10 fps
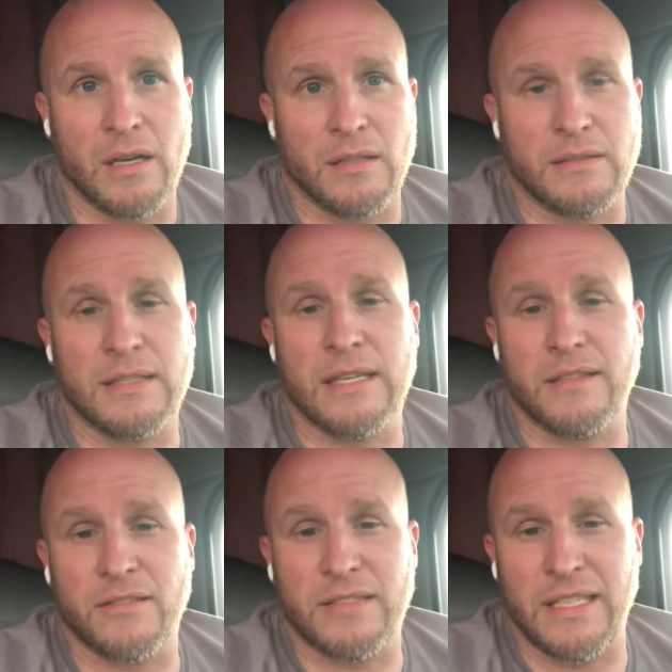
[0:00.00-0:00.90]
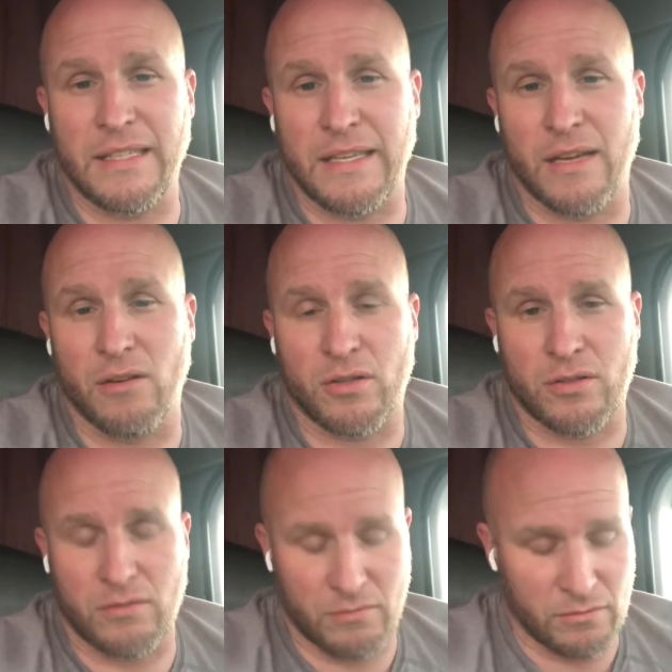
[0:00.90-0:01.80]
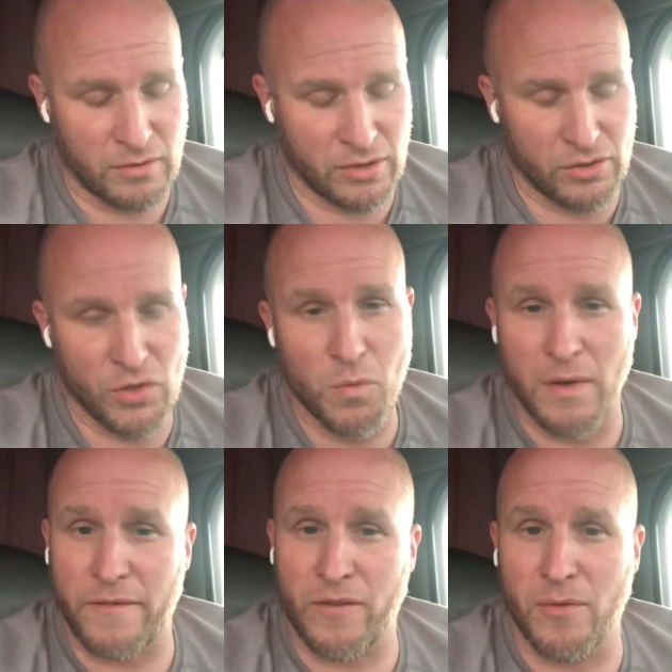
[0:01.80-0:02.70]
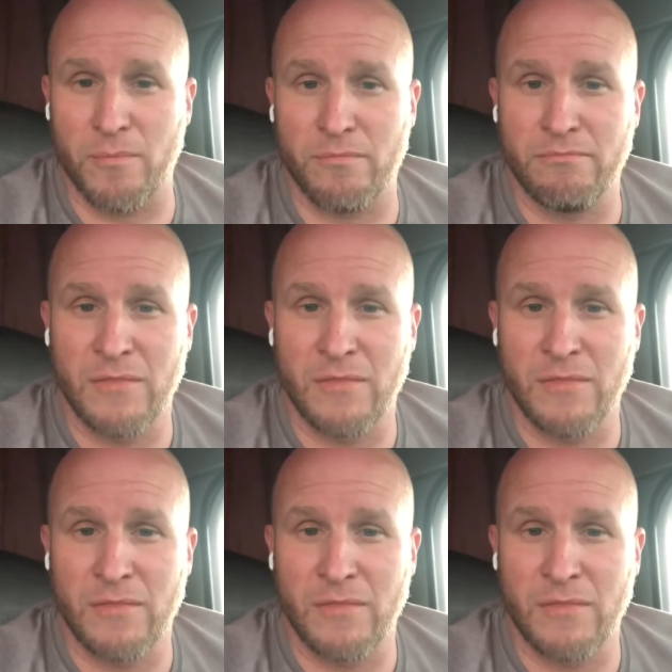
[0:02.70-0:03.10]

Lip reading: to get their CDL, because you went from